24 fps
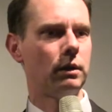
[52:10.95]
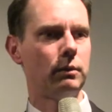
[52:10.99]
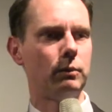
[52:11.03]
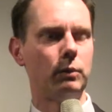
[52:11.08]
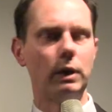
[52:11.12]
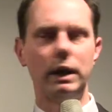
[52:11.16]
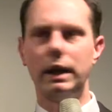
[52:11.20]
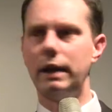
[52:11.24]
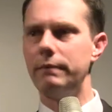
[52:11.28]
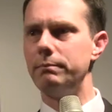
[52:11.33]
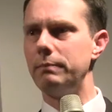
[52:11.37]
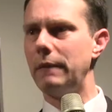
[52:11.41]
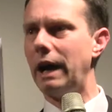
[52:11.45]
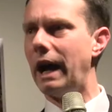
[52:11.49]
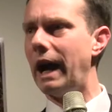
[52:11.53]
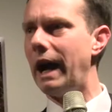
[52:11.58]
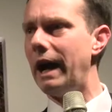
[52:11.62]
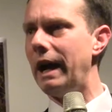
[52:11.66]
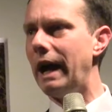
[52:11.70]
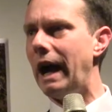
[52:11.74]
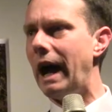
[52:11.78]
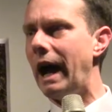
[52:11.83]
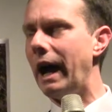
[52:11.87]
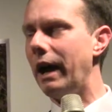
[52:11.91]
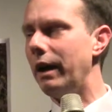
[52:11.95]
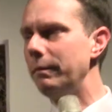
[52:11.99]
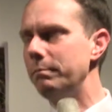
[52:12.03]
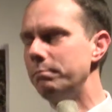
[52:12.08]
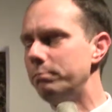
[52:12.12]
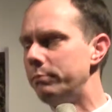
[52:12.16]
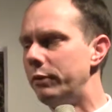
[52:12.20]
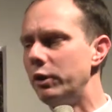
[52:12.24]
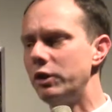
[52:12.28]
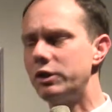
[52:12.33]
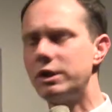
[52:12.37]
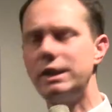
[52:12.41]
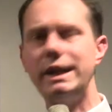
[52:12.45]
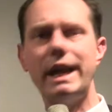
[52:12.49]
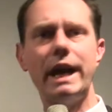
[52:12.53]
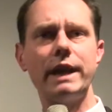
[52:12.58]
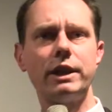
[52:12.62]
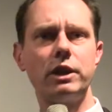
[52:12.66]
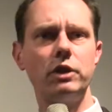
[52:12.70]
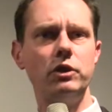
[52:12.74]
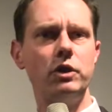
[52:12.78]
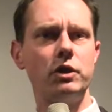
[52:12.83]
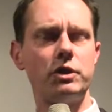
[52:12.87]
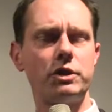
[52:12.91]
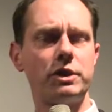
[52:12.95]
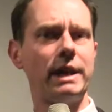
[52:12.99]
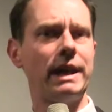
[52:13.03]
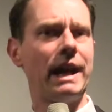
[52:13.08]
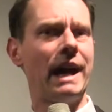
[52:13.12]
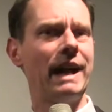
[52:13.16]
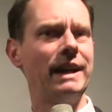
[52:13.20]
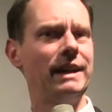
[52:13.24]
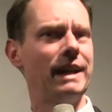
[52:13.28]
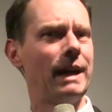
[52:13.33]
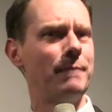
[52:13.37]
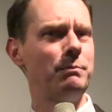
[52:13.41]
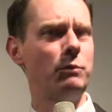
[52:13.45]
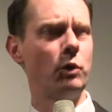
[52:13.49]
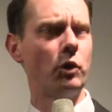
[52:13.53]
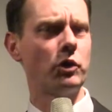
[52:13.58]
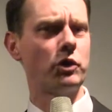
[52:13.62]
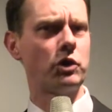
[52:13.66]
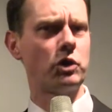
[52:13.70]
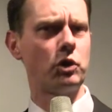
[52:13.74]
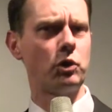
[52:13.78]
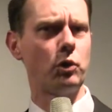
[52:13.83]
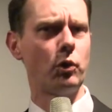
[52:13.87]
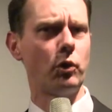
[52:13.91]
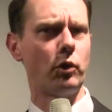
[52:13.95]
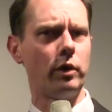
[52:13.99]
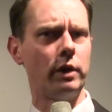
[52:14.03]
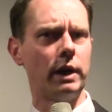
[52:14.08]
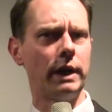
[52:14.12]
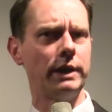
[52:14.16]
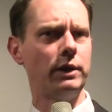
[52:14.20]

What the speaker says: Well, personally, I can just say I'm not sure.